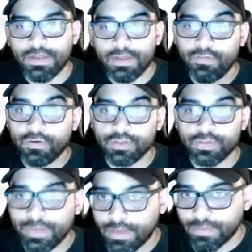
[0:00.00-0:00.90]
Now, of course, when
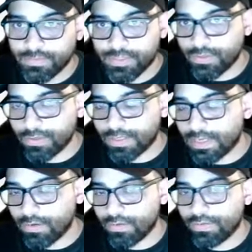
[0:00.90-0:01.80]
it comes to your
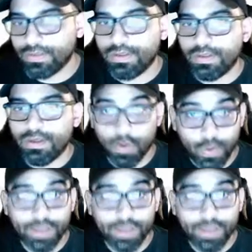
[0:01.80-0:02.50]
health, a wait